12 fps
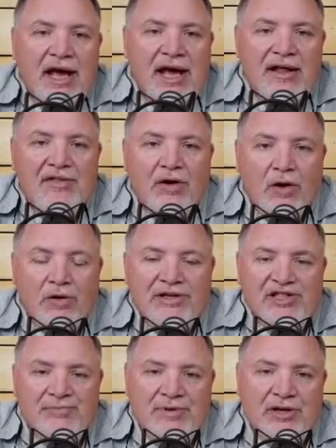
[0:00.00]
And the Holy
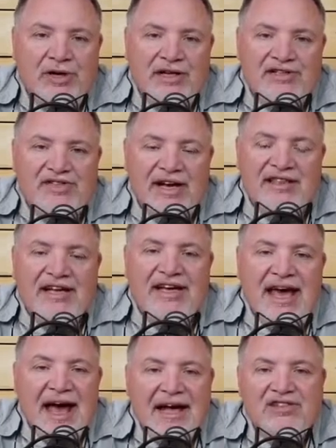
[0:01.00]
Spirit is like the
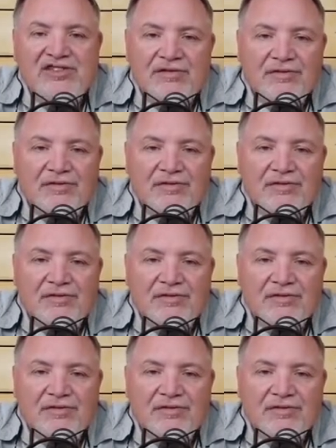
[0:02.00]
gas